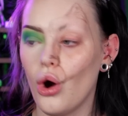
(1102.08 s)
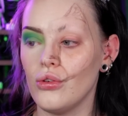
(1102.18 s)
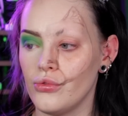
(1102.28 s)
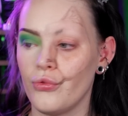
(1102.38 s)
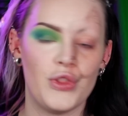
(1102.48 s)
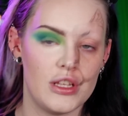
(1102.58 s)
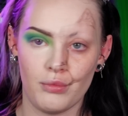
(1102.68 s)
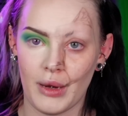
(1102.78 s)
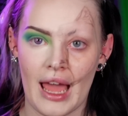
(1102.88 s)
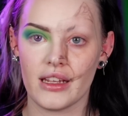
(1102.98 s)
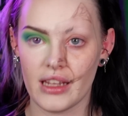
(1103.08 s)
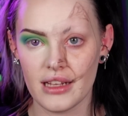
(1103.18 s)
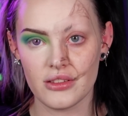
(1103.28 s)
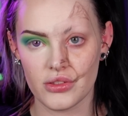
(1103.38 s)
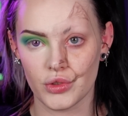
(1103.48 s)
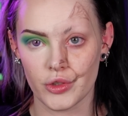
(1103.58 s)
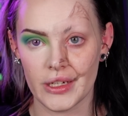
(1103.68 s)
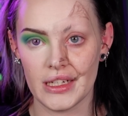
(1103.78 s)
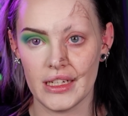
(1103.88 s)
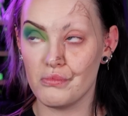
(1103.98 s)
of this black cat
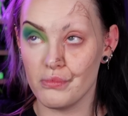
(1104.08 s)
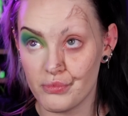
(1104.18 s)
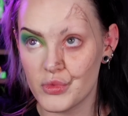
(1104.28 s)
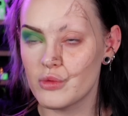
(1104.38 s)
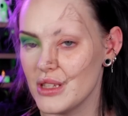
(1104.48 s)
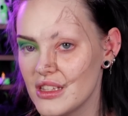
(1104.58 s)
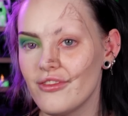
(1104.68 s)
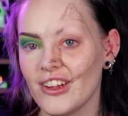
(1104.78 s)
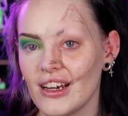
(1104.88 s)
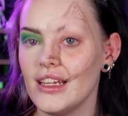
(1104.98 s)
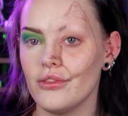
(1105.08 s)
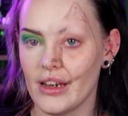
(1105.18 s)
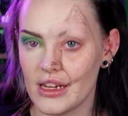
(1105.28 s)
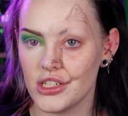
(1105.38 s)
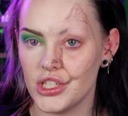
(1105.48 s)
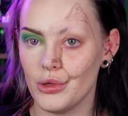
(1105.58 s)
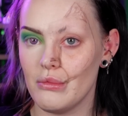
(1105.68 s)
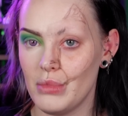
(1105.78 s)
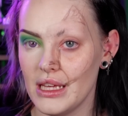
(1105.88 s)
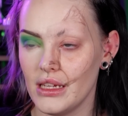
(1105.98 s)
story, specifically in relation to
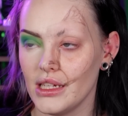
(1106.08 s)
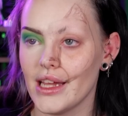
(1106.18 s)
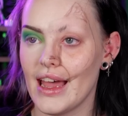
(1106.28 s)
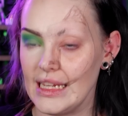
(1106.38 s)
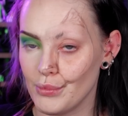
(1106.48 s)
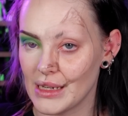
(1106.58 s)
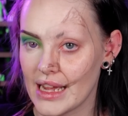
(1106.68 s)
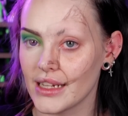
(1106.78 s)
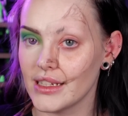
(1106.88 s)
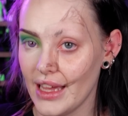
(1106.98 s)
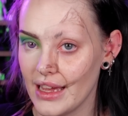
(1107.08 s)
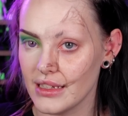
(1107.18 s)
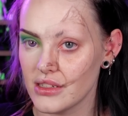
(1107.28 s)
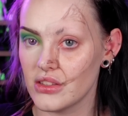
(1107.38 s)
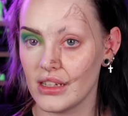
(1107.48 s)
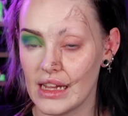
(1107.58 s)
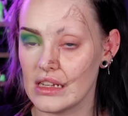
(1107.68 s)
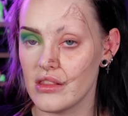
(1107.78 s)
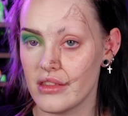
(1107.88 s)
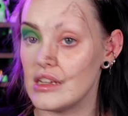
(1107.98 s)
it being a black cat that
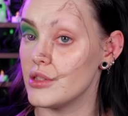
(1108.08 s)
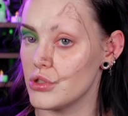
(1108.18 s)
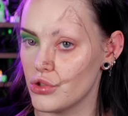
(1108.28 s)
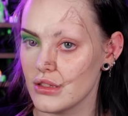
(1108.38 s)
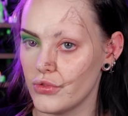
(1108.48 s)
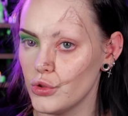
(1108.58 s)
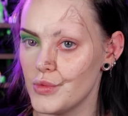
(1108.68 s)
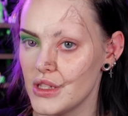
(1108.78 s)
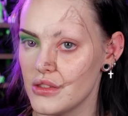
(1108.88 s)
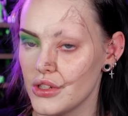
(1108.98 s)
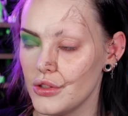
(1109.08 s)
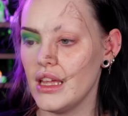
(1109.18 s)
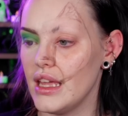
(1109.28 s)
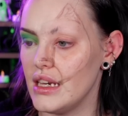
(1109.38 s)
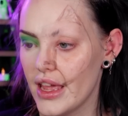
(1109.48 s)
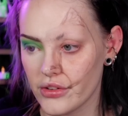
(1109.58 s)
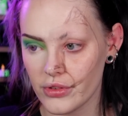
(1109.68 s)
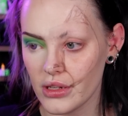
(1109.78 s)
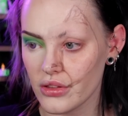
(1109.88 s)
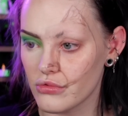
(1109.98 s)
Galantheus was transformed into. In
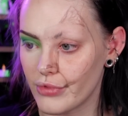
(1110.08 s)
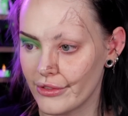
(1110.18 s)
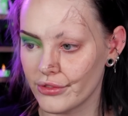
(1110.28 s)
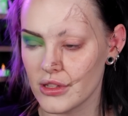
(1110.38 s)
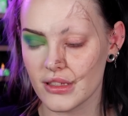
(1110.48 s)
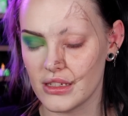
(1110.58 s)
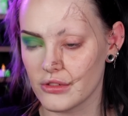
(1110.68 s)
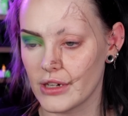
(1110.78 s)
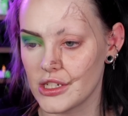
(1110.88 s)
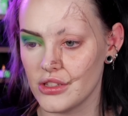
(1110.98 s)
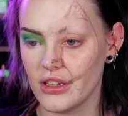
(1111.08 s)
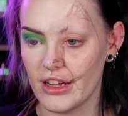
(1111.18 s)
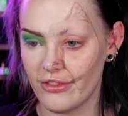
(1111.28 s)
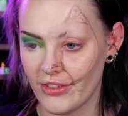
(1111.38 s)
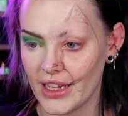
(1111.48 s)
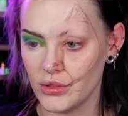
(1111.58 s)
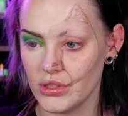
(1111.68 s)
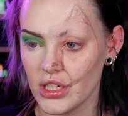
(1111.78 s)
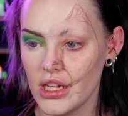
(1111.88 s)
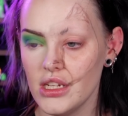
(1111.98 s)
every other reference and iteration that I
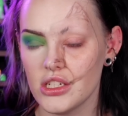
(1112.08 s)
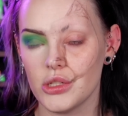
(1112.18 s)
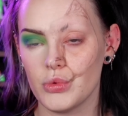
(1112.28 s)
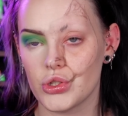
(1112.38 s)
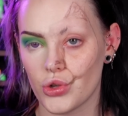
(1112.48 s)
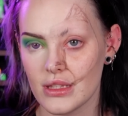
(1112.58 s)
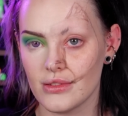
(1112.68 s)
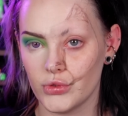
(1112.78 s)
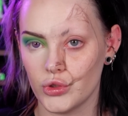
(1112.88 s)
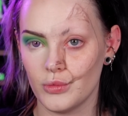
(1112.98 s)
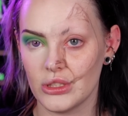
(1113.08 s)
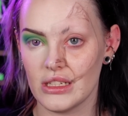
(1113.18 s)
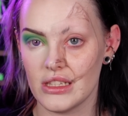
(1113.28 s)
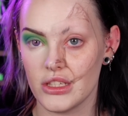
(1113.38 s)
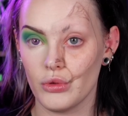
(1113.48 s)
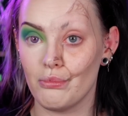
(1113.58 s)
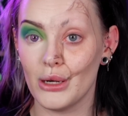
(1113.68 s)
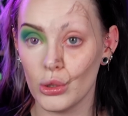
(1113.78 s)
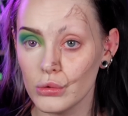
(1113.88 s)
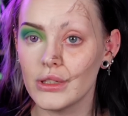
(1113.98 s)
found, she was transformed into a
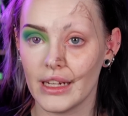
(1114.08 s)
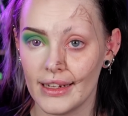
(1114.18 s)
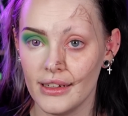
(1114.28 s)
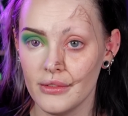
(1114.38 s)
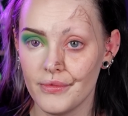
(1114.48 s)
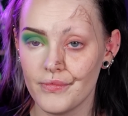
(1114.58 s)
polecat,